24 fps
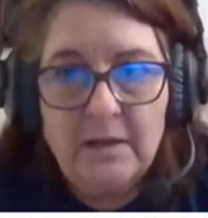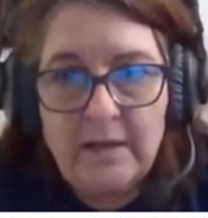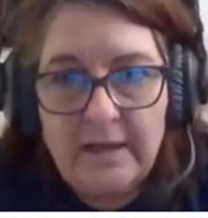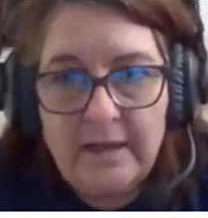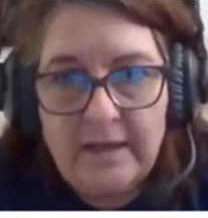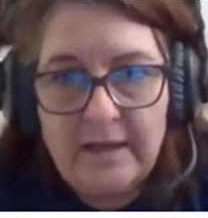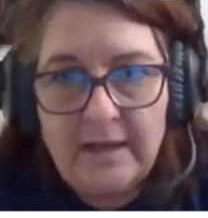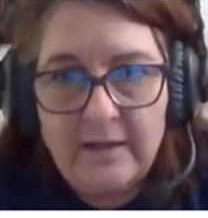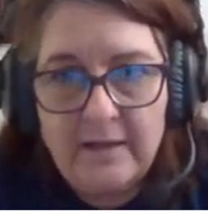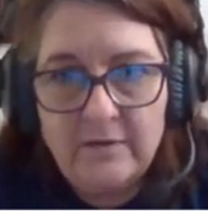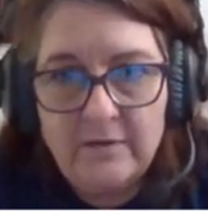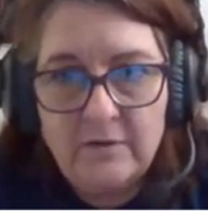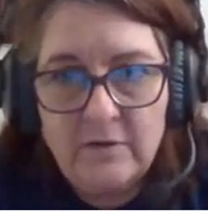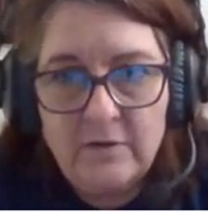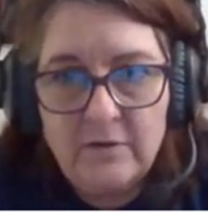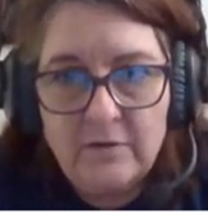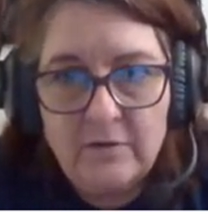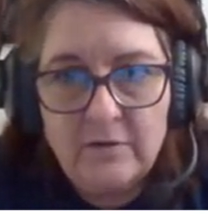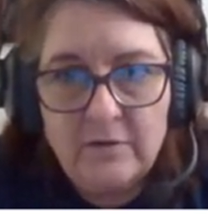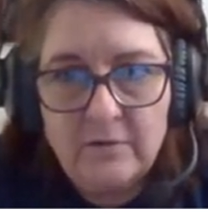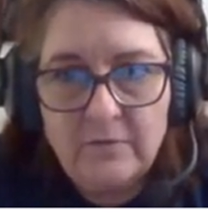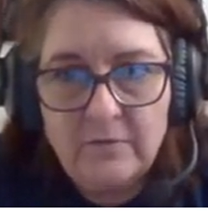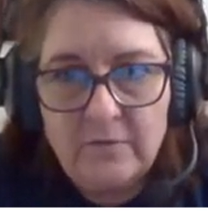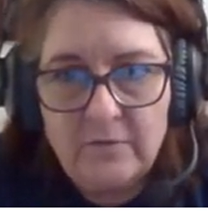And
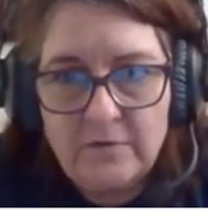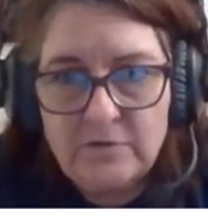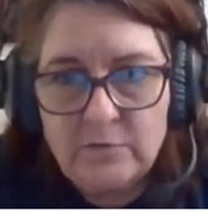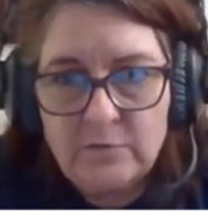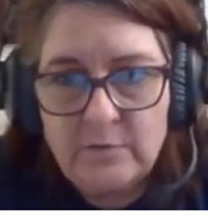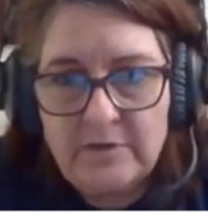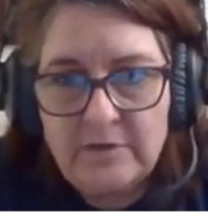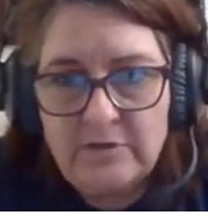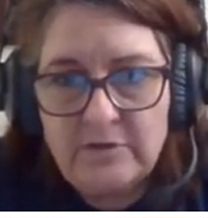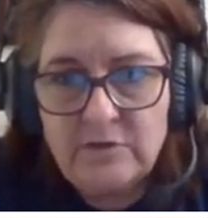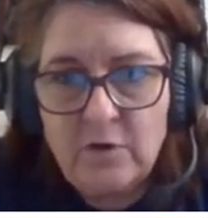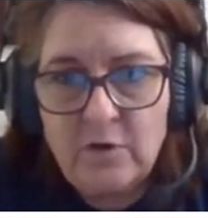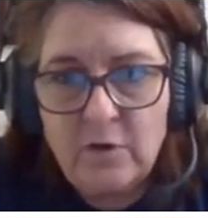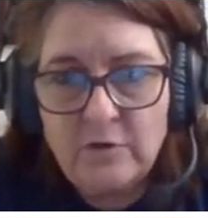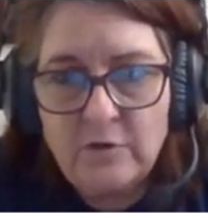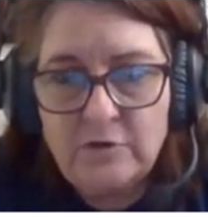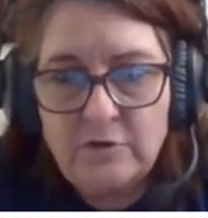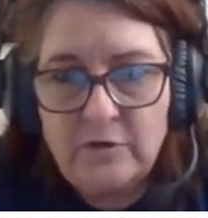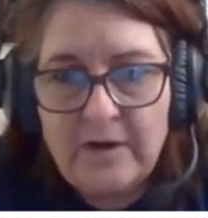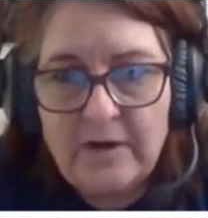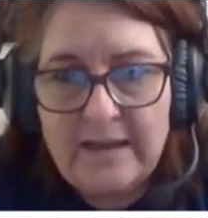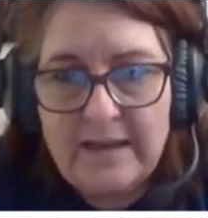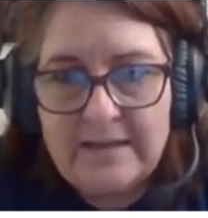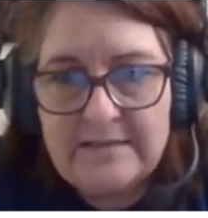the first one is called
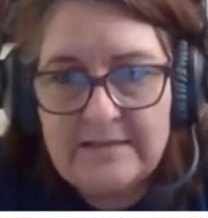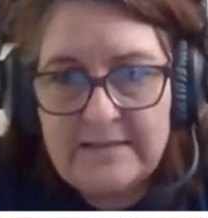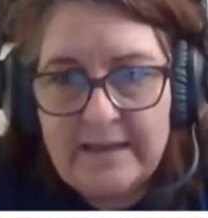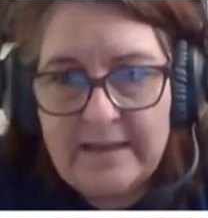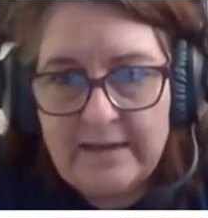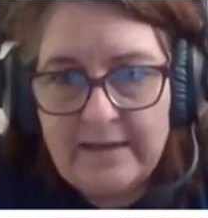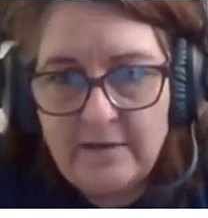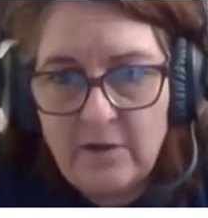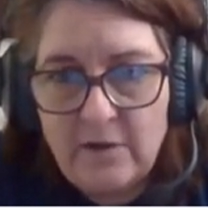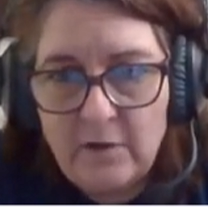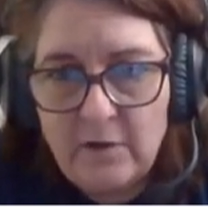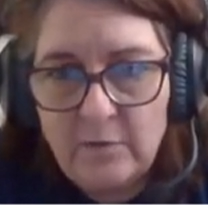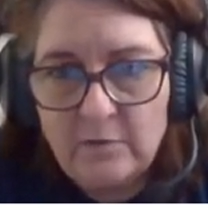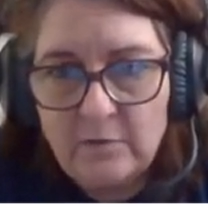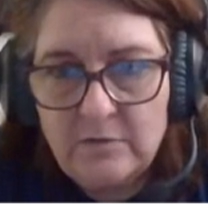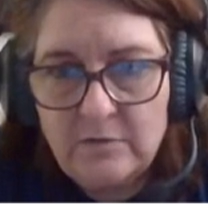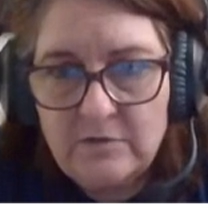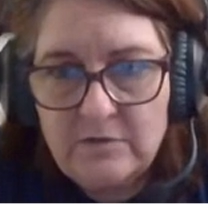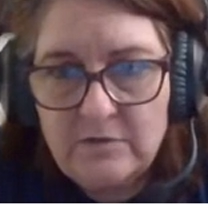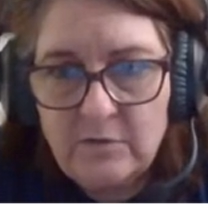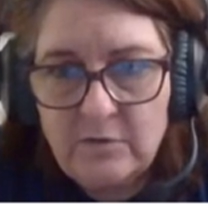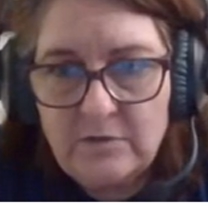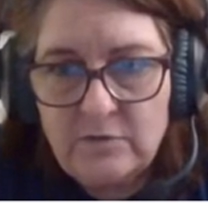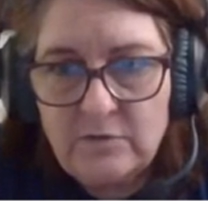your SA node.
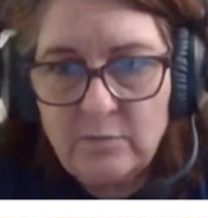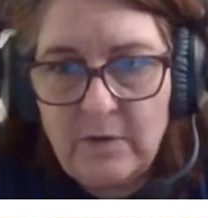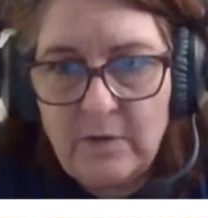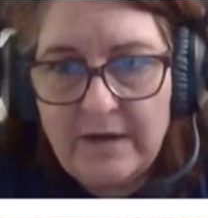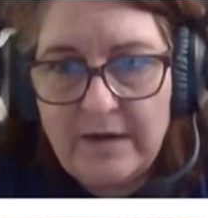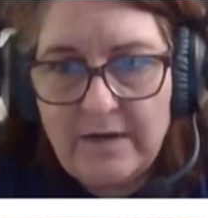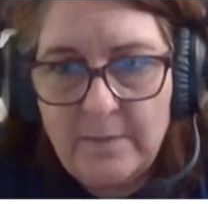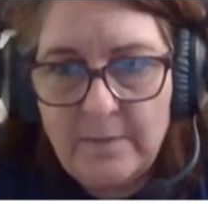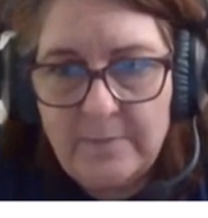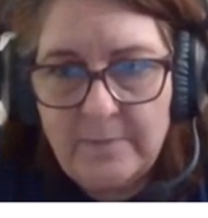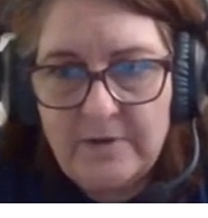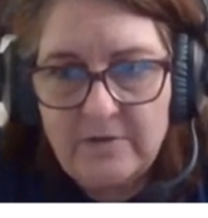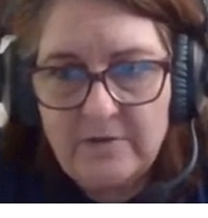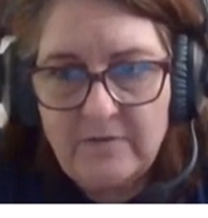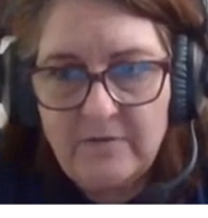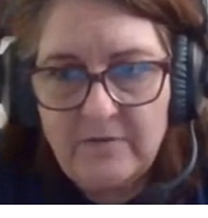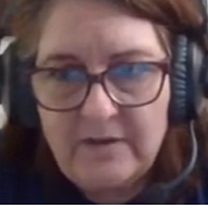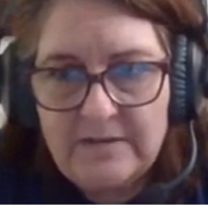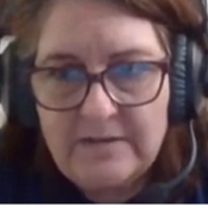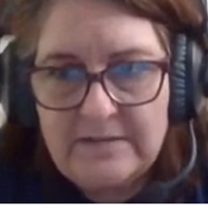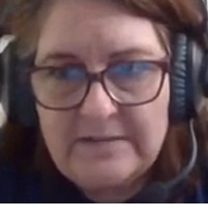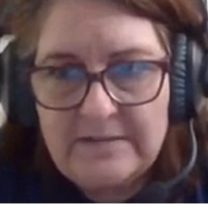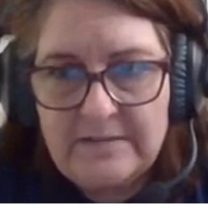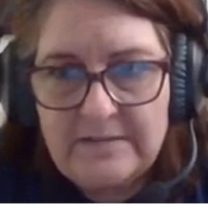So it's right up here at the
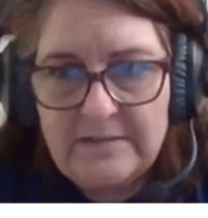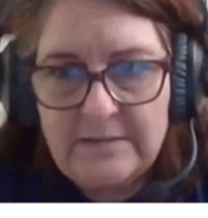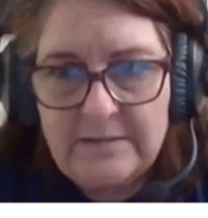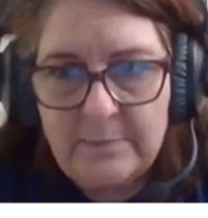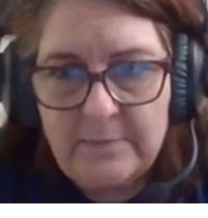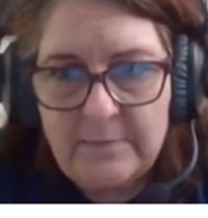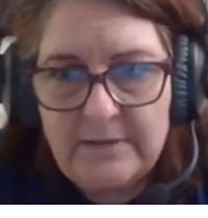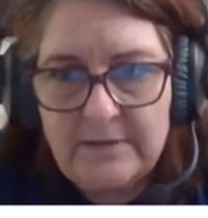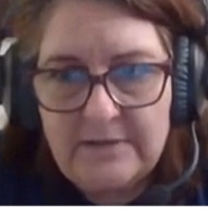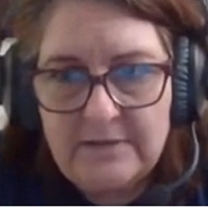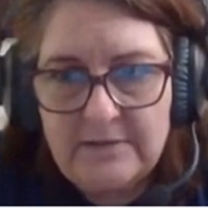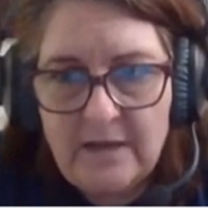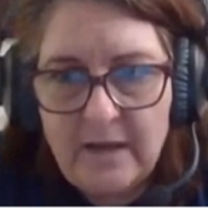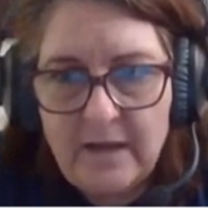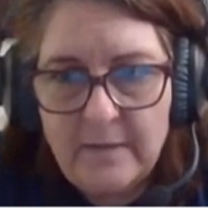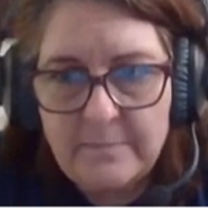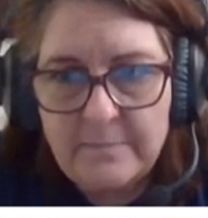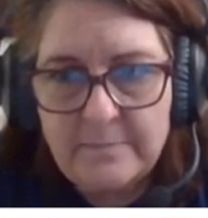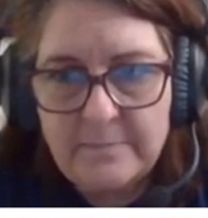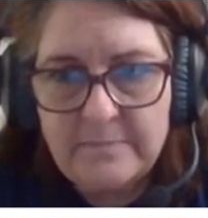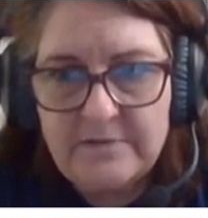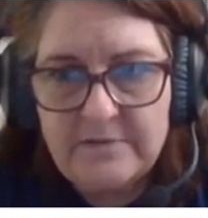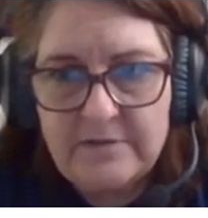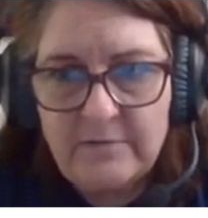very tippity
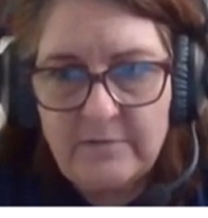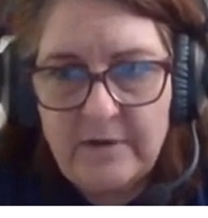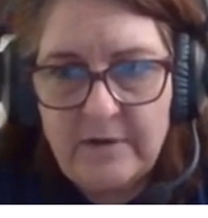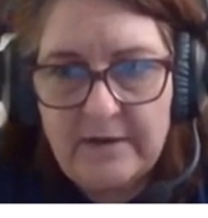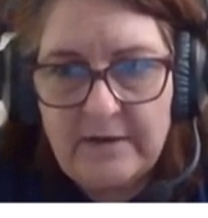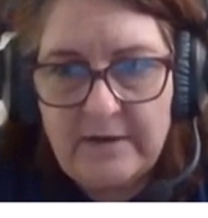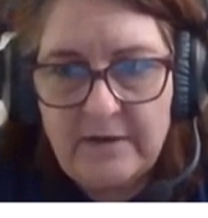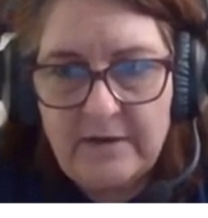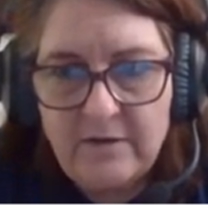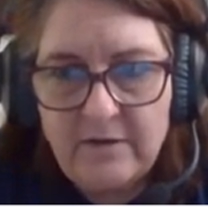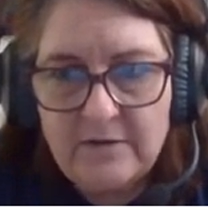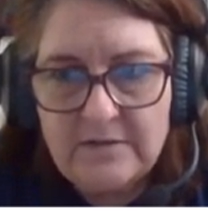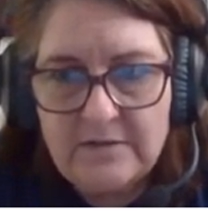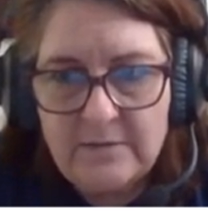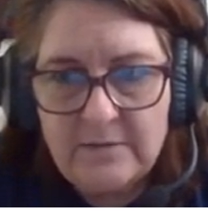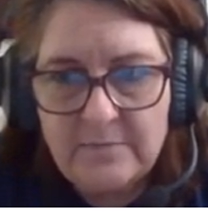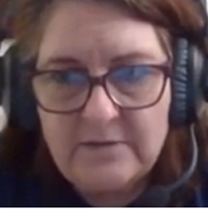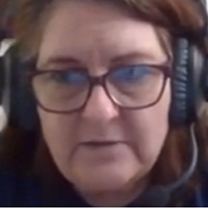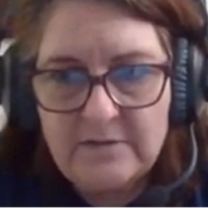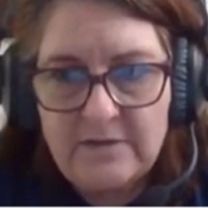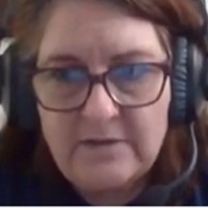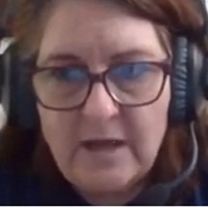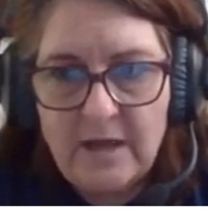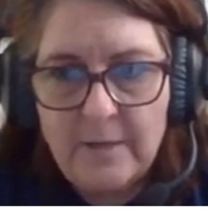top. See right here? It's up at
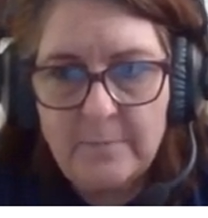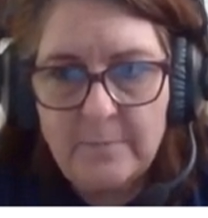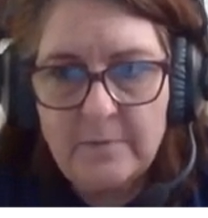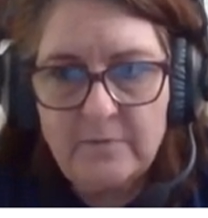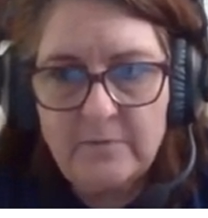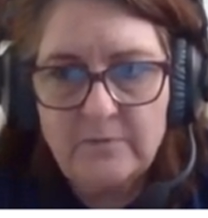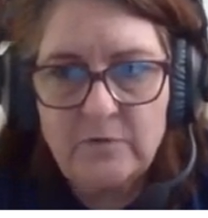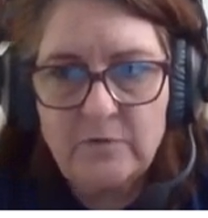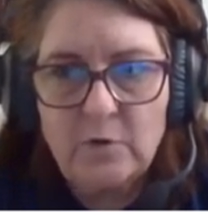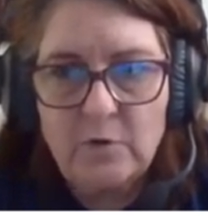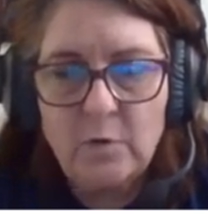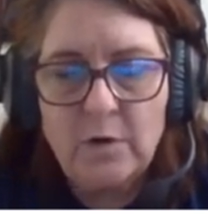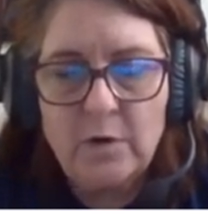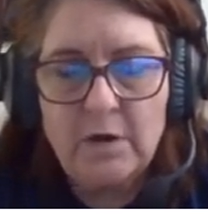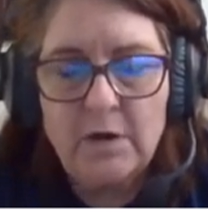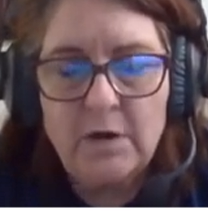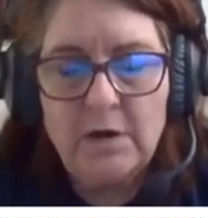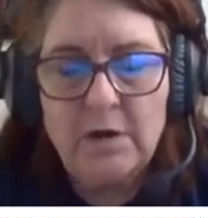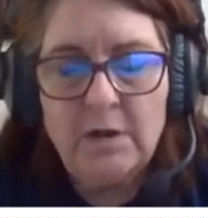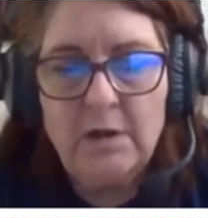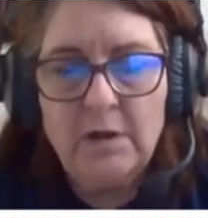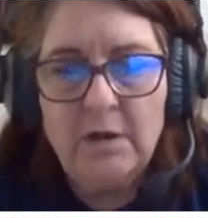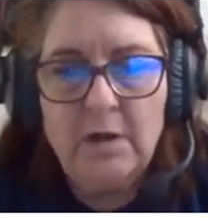the top of your